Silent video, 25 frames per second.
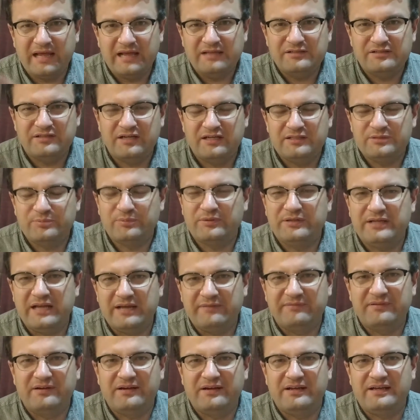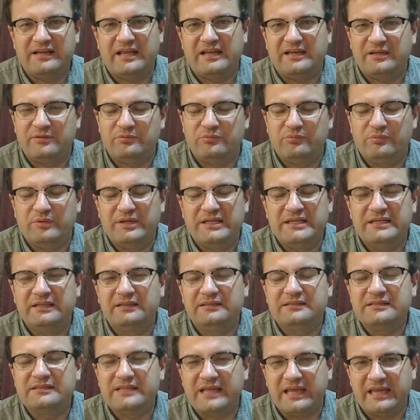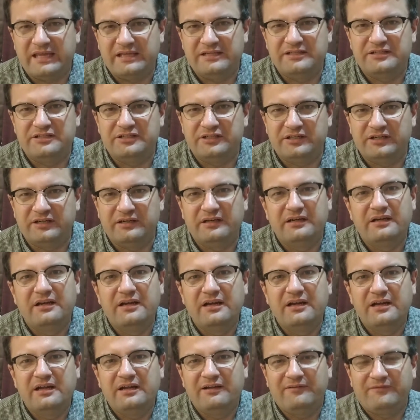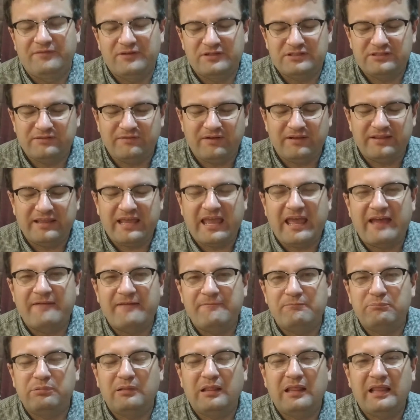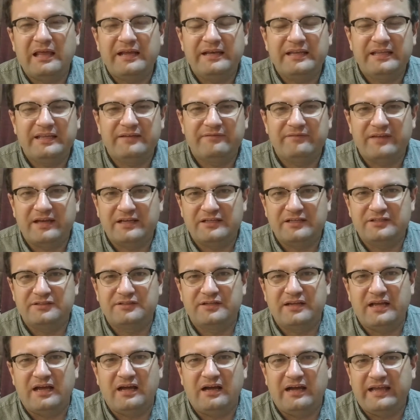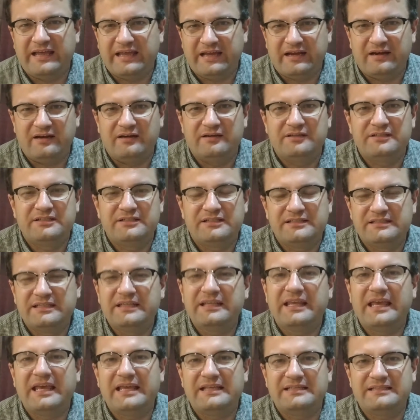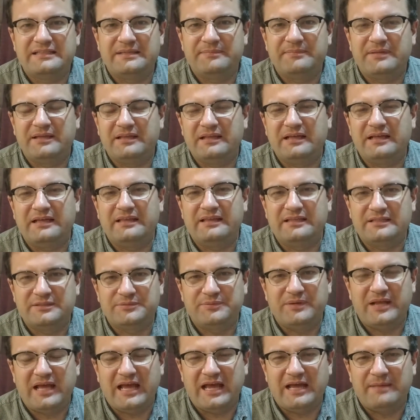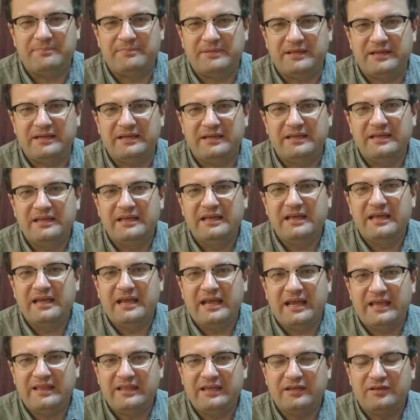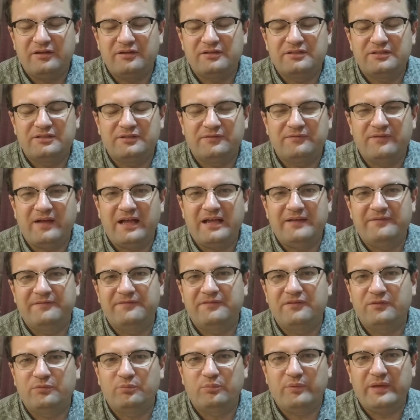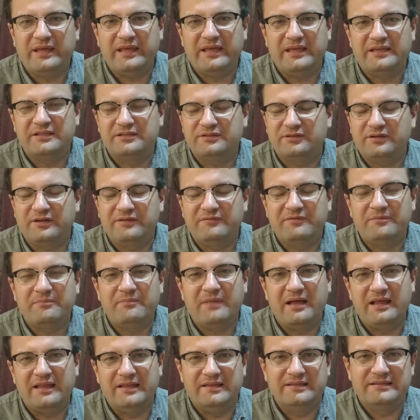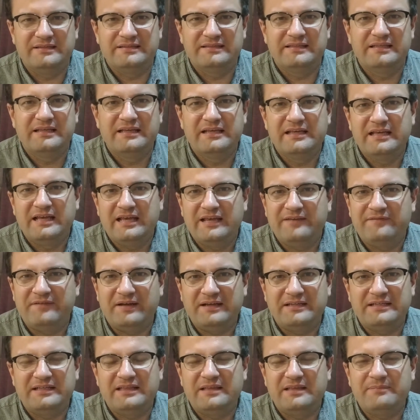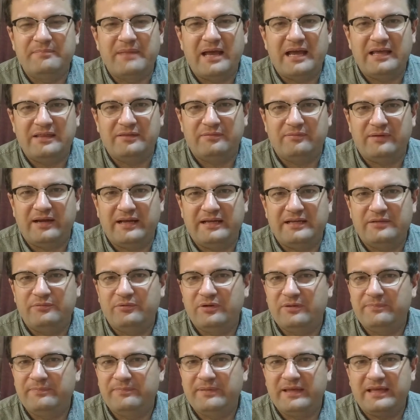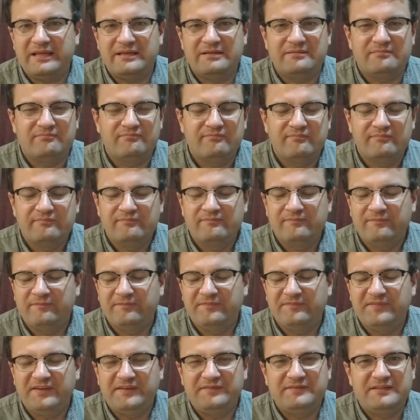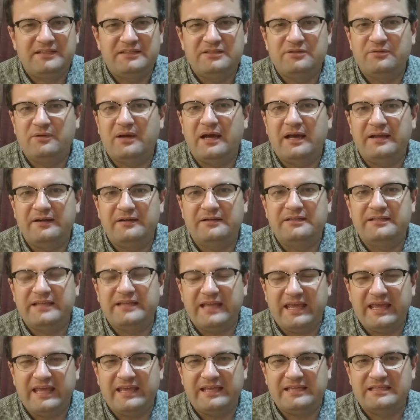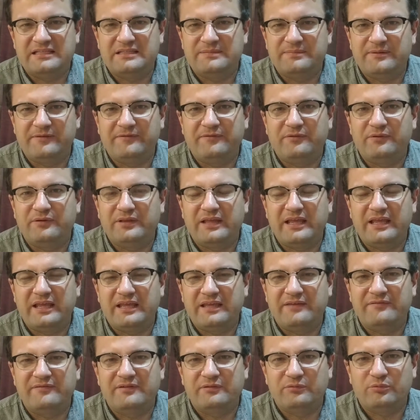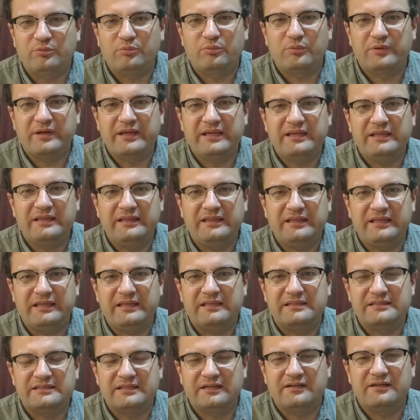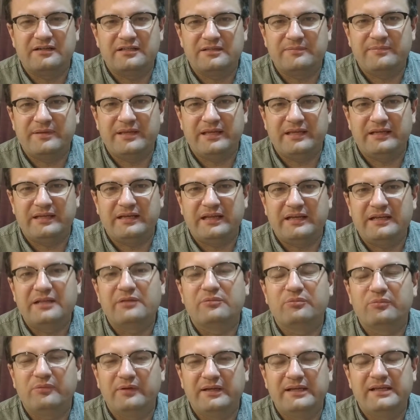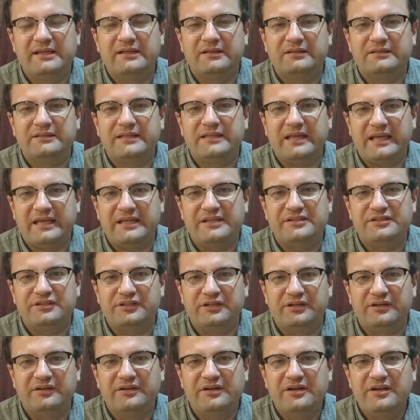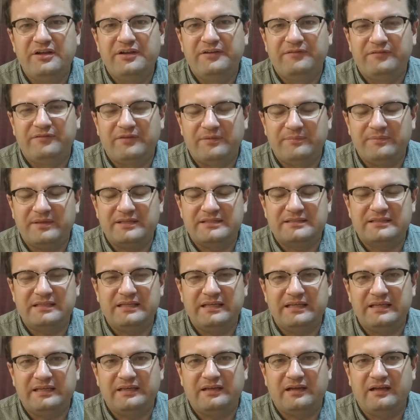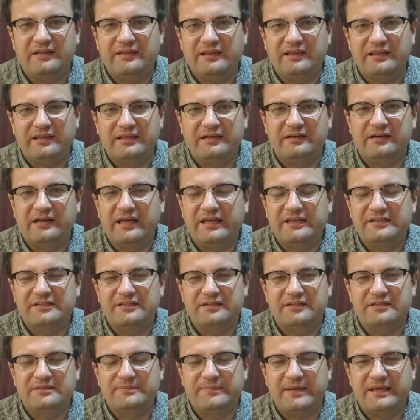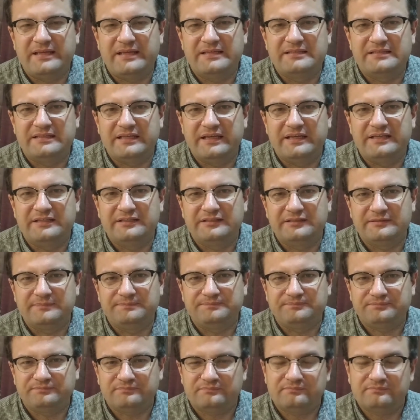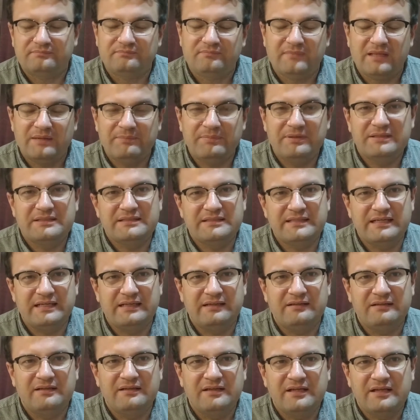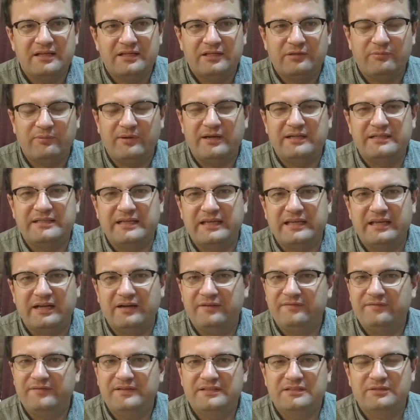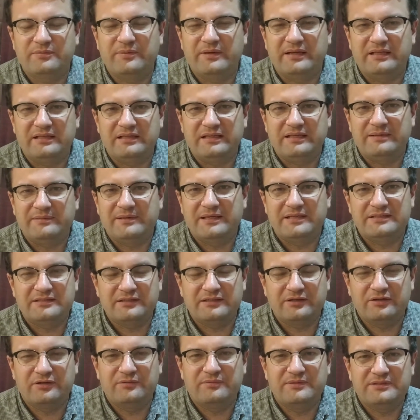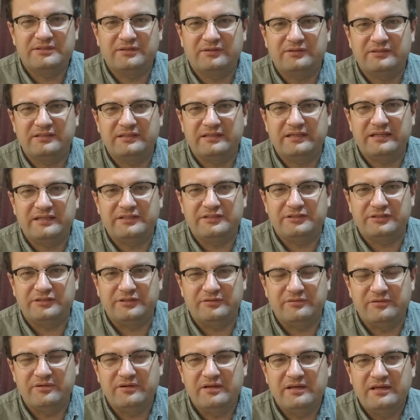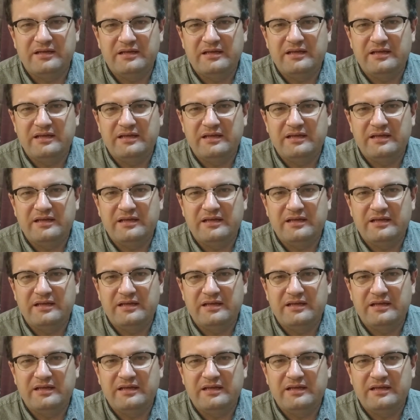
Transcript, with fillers: The astronauts were never in any real danger. First of all, they have plenty of extra air just in case something like this would happen and they could have survived for weeks or even months. If I did the math right, it would have been 50 to 100 days before they even really started to be in any real danger from this leak on the International Space Station. But still, you want to take care of this quickly because it could result in an issue.